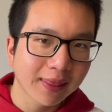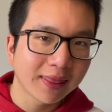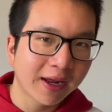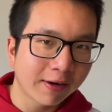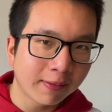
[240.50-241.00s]

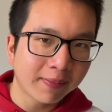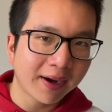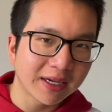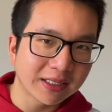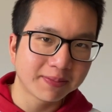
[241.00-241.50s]
there on
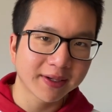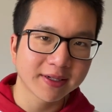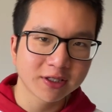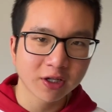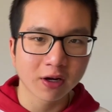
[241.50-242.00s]
Mars
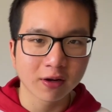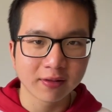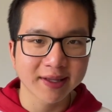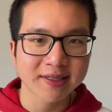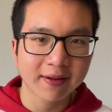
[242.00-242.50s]
because,
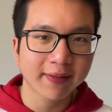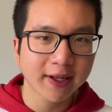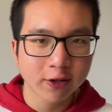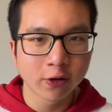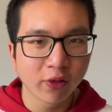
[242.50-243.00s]
there's nothing
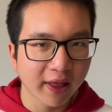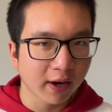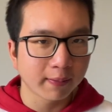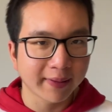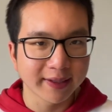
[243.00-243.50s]
to do there
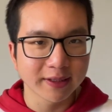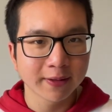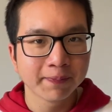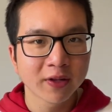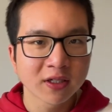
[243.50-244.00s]
on Mars.
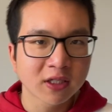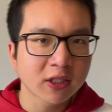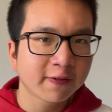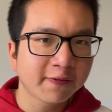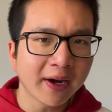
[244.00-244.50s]
Just
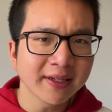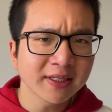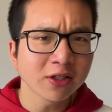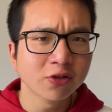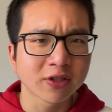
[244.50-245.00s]
find
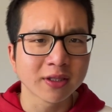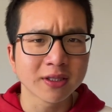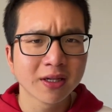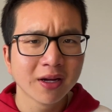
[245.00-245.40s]
solutions.